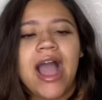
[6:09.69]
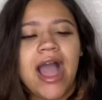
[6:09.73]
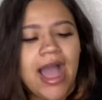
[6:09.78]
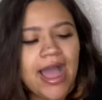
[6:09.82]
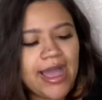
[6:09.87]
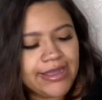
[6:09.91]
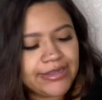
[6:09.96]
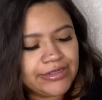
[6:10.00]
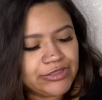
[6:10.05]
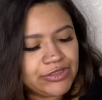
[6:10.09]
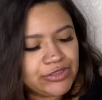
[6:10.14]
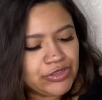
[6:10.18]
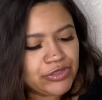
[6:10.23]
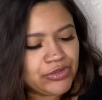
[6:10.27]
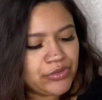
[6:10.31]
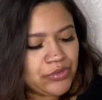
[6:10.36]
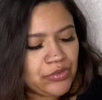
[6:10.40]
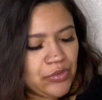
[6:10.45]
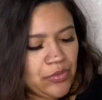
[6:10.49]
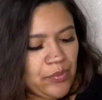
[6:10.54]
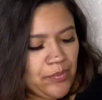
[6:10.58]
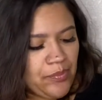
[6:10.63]
I
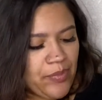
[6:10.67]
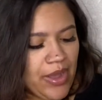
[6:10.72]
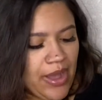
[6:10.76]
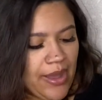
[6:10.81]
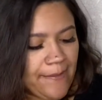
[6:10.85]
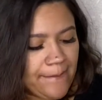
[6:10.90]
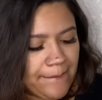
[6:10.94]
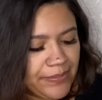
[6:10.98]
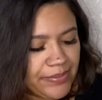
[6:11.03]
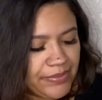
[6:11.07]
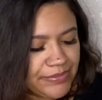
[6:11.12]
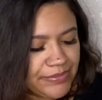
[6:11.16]
do pump,